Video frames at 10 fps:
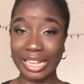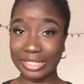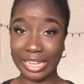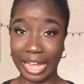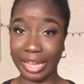
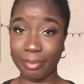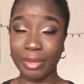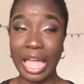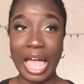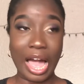that
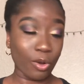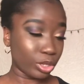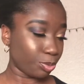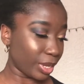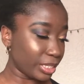time I
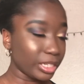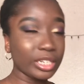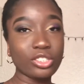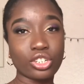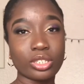was
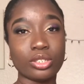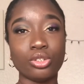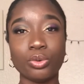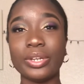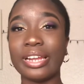basically
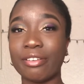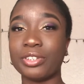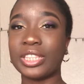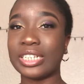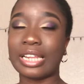just doing
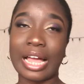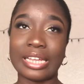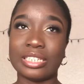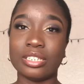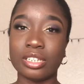everything that
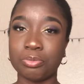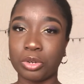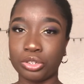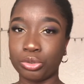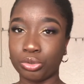I didn't need
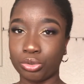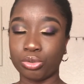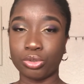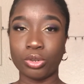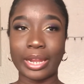money to
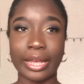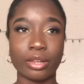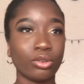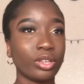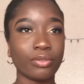do. So
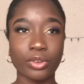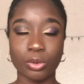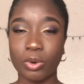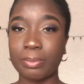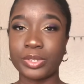like looking for
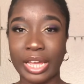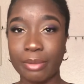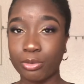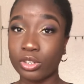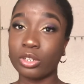the
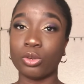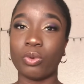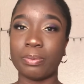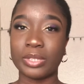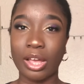website, building the
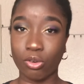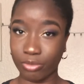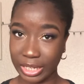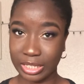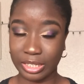website
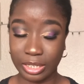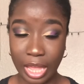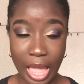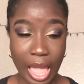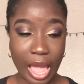already,
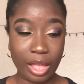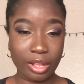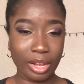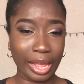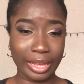
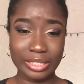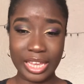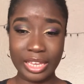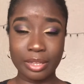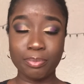like
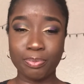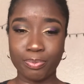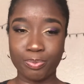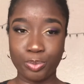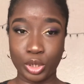taking
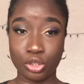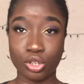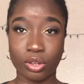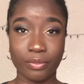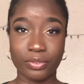
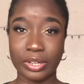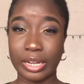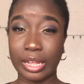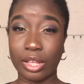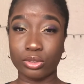pictures of
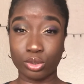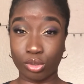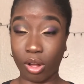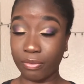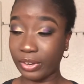
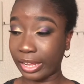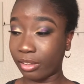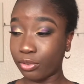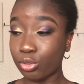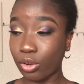stuff. Like
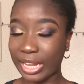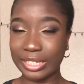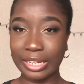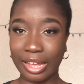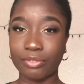even though I
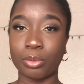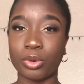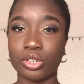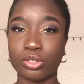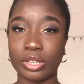didn't have the
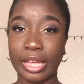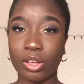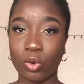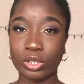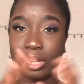money to
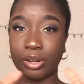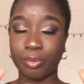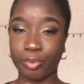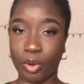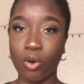like order
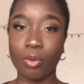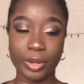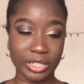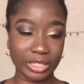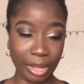in bulk,
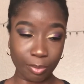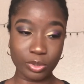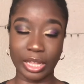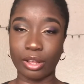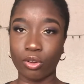but the
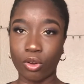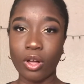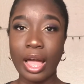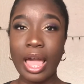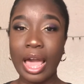samples I
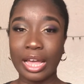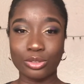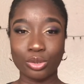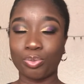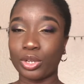got, I
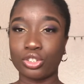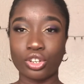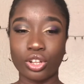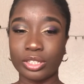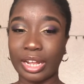took
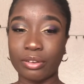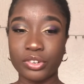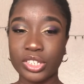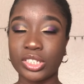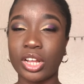pictures, I
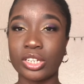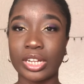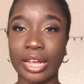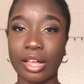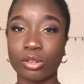
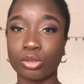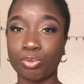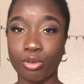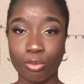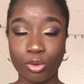researched like how to
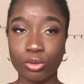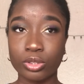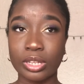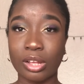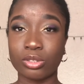
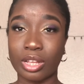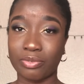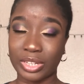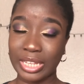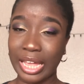promote, how to
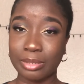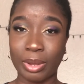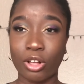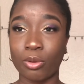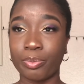advertise
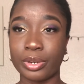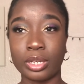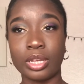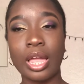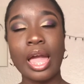my
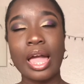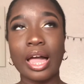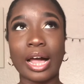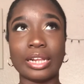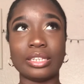company
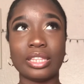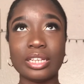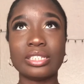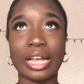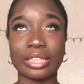and
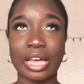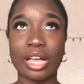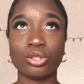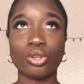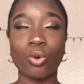things like
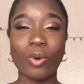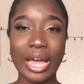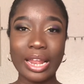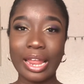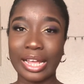that. So
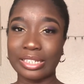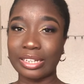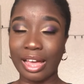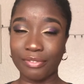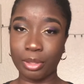while I
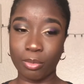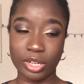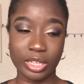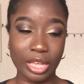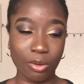didn't have the
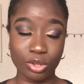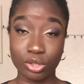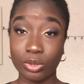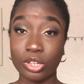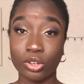money, I
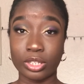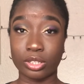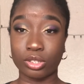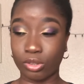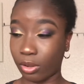was doing all
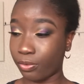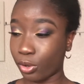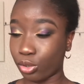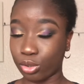the stuffs.